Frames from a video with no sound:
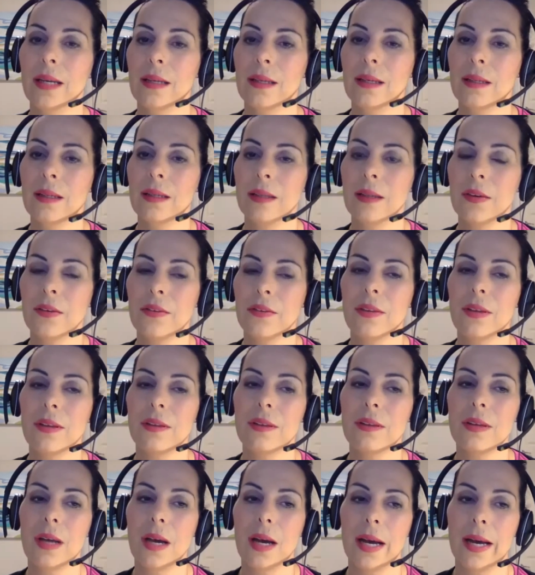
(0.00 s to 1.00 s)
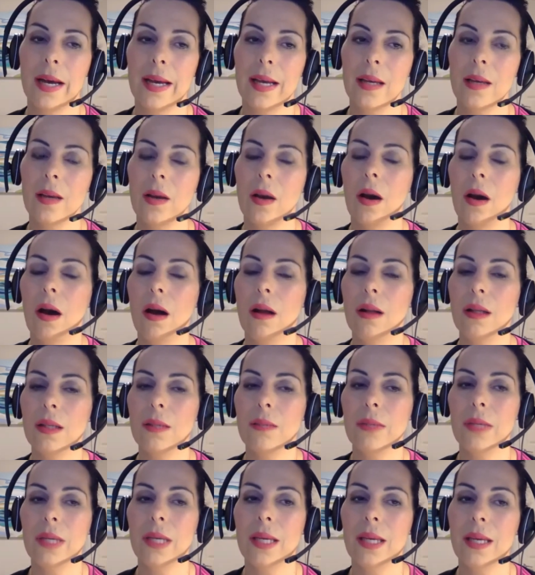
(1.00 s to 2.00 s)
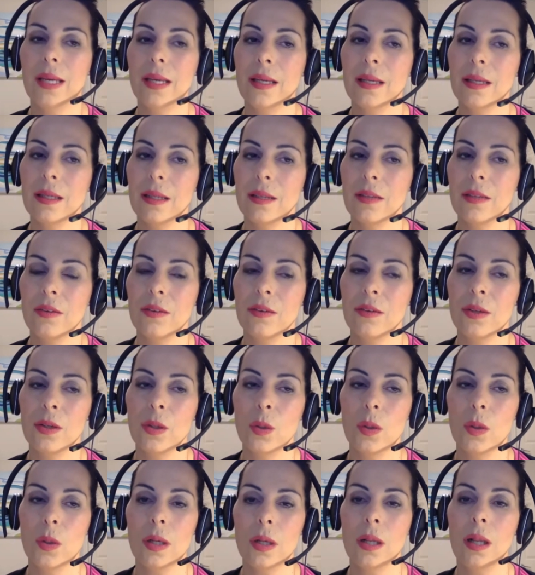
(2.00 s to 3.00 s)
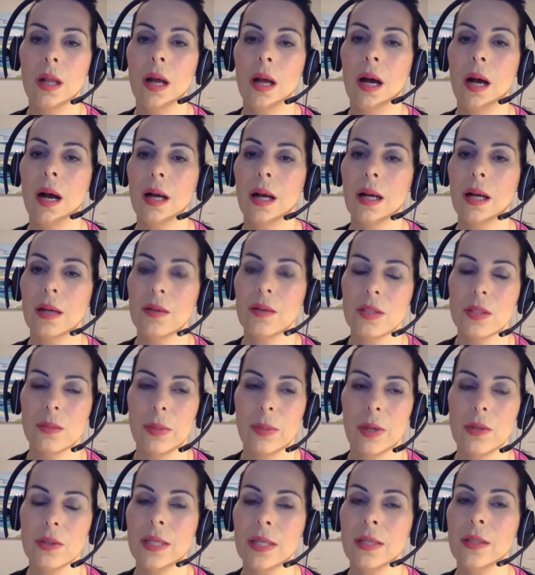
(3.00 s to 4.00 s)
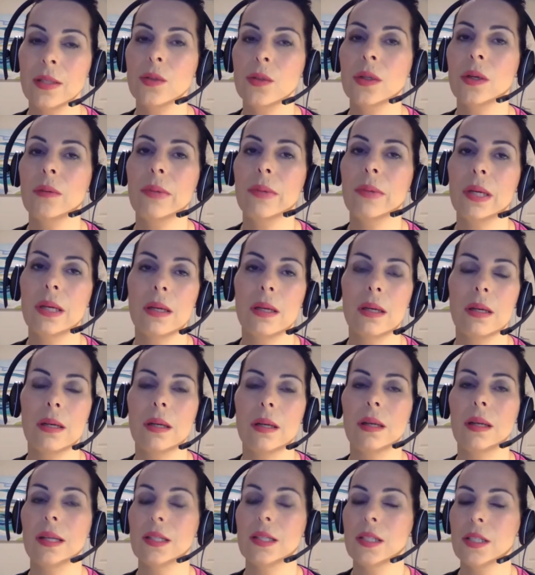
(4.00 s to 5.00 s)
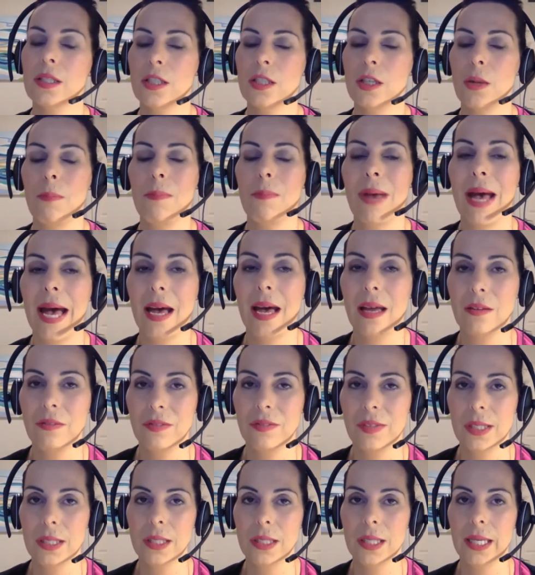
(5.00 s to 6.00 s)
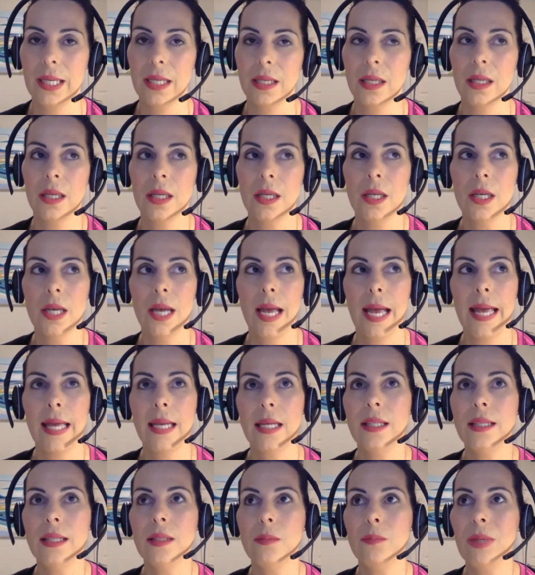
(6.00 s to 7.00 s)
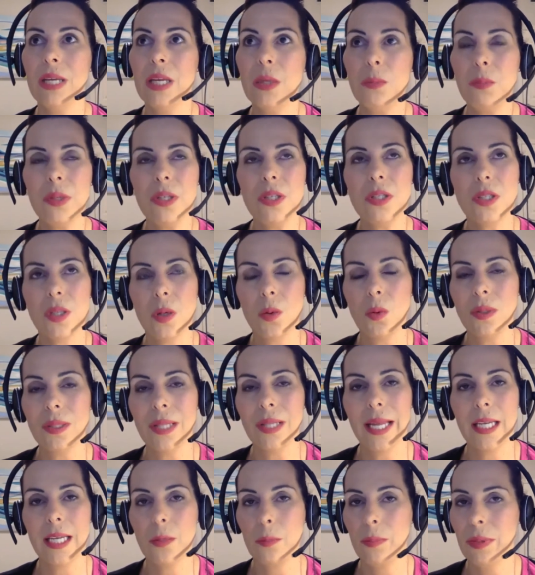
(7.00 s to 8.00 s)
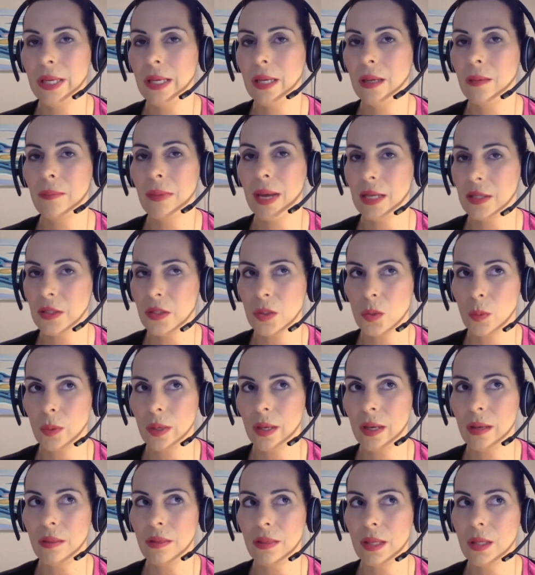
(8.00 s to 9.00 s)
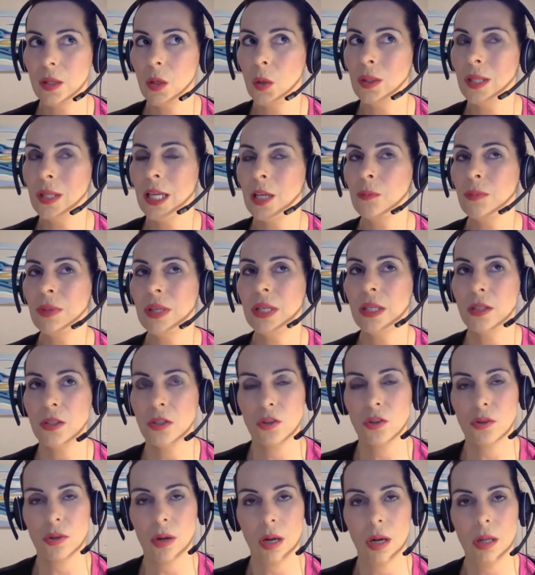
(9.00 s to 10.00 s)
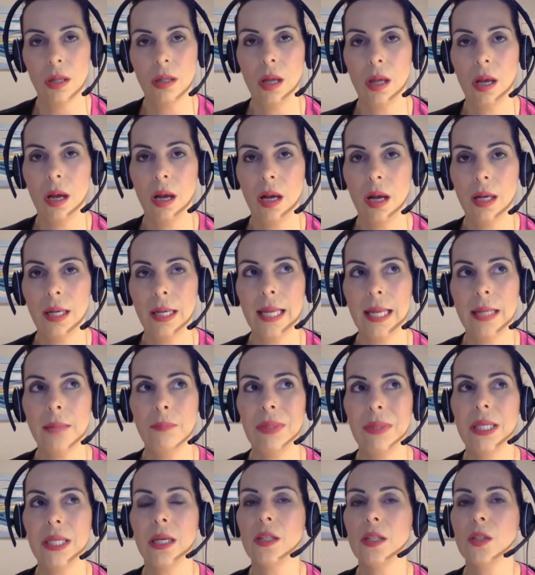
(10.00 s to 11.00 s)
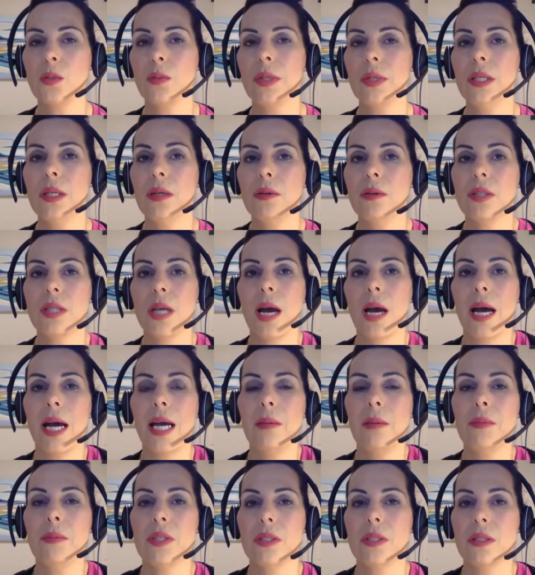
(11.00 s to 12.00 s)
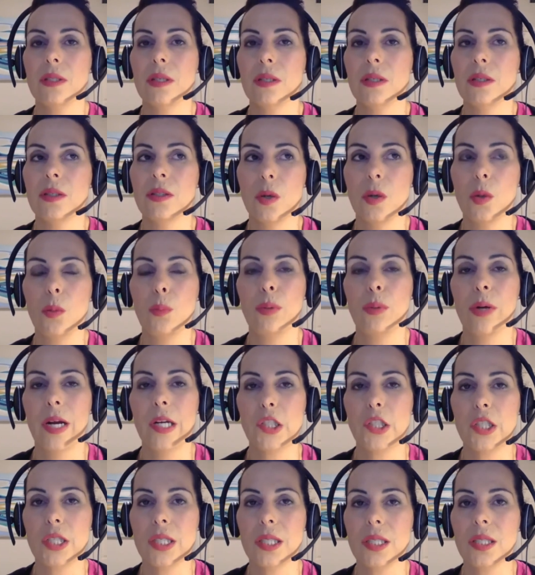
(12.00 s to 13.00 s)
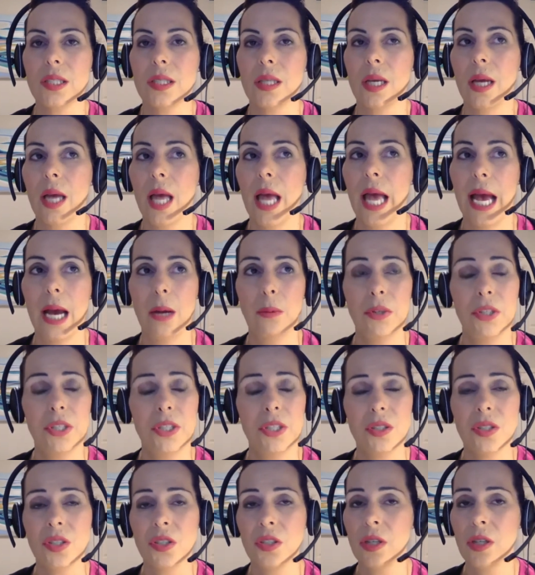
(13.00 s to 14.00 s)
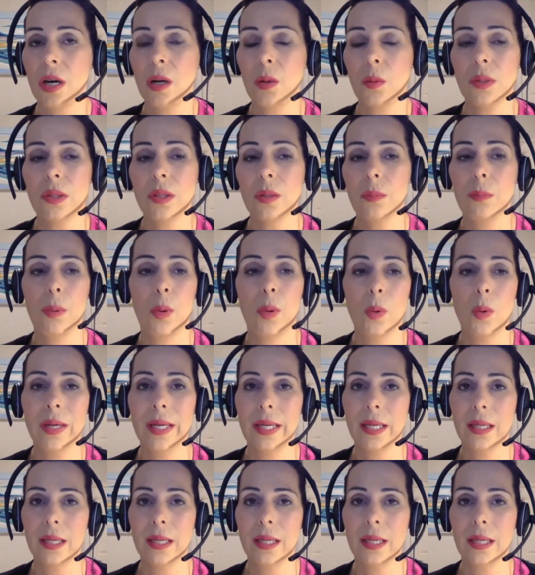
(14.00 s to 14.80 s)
Here's this guy calling me. It's 2:00. I was about to do it's just a bad feeling. And people don't like being messed with. They don't like being strung along. And because we know time is so precious, I would just start with the point.